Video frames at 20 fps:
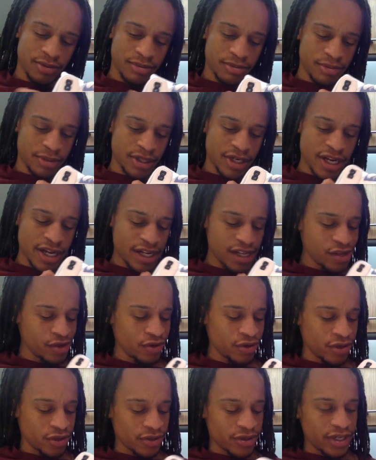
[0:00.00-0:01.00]
But not,
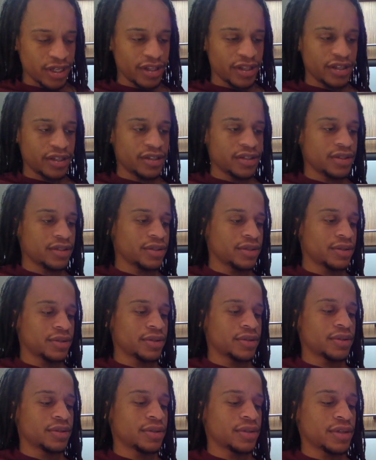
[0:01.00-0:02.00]
nothing,
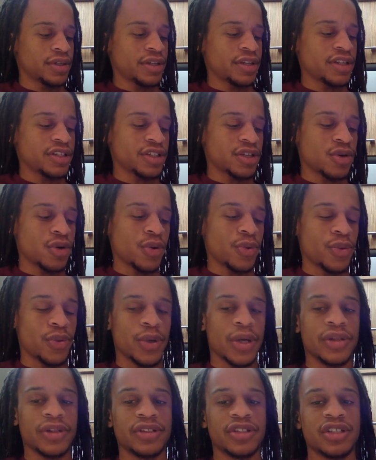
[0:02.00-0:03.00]
it doesn't go
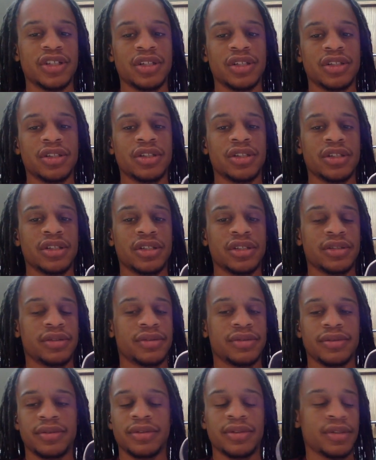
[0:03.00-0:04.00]
throughout the
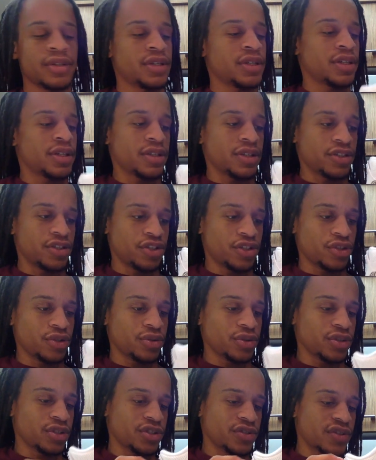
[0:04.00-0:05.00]
shoe.
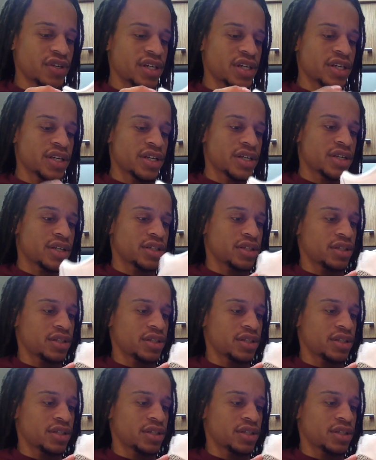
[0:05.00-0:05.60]
It's just right here.